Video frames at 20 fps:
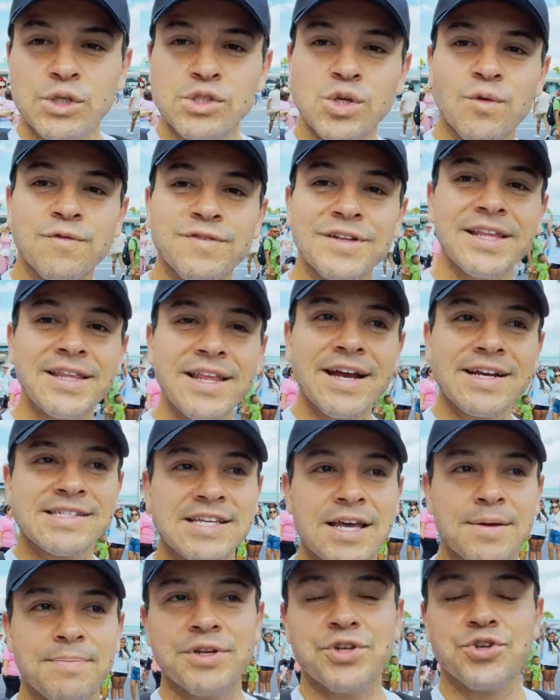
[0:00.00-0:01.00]
So for the
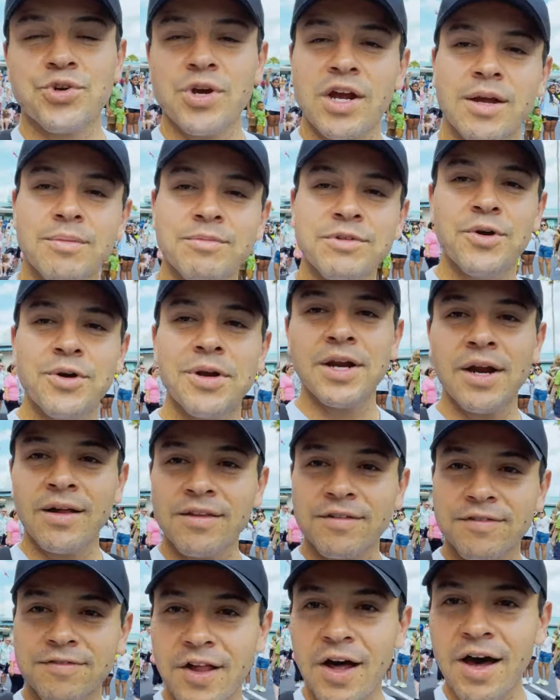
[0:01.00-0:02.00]
next tip and trick, I'm doing it
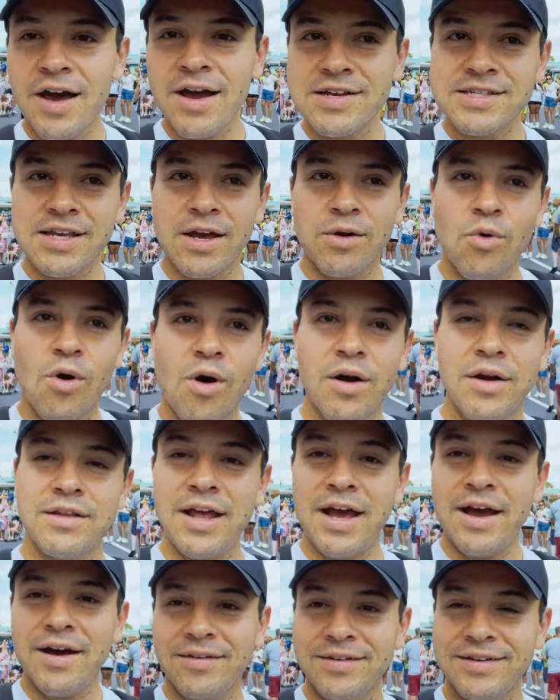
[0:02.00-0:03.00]
on the fly as I walk
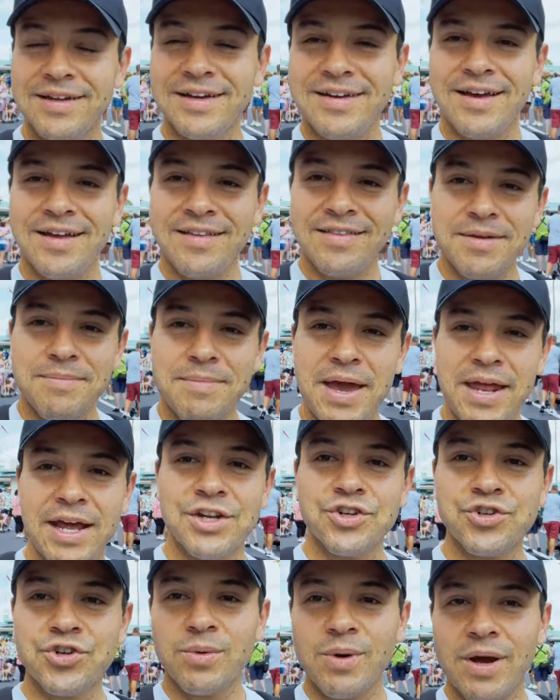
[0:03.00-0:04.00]
down the main
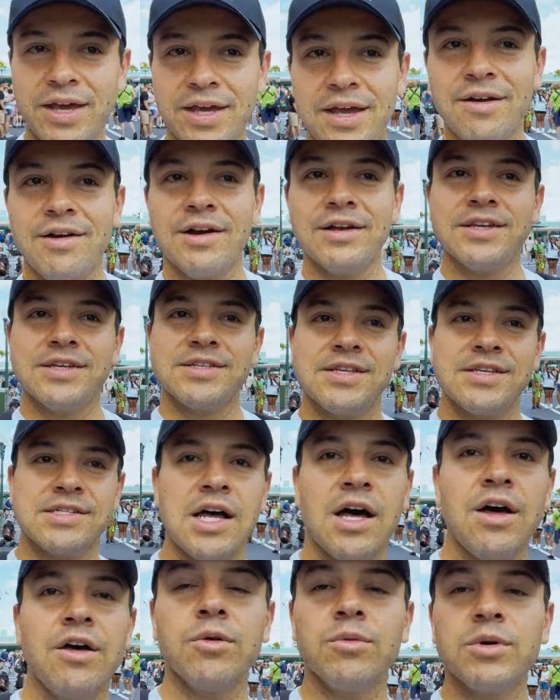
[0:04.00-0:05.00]
entryway here at Disney's
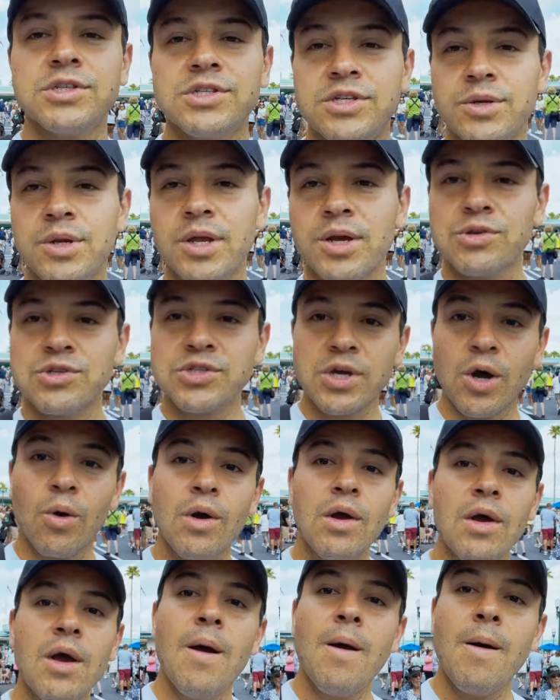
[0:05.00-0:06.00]
Hollywood Studios.
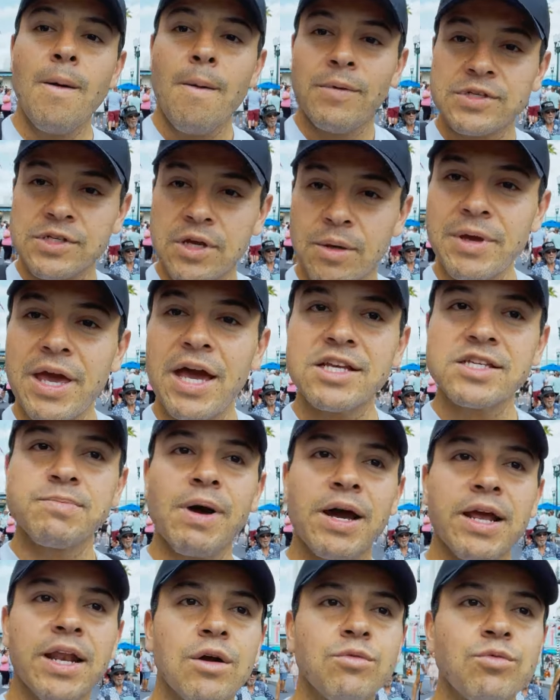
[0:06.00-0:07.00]
So some guests
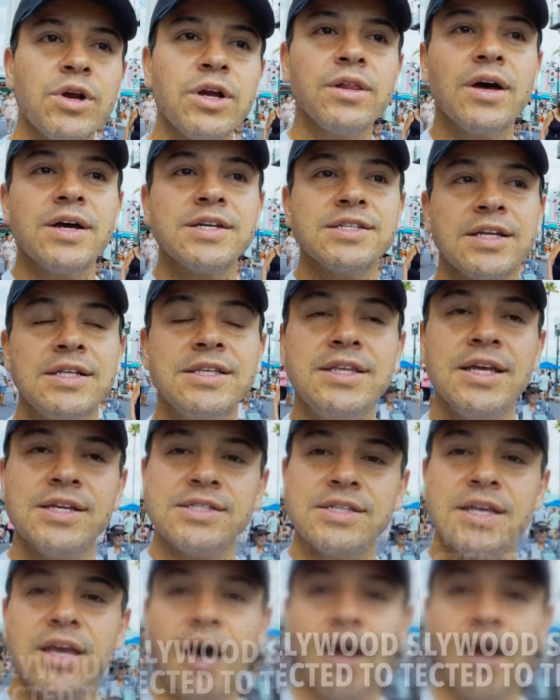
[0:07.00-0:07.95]
might not realize that Disney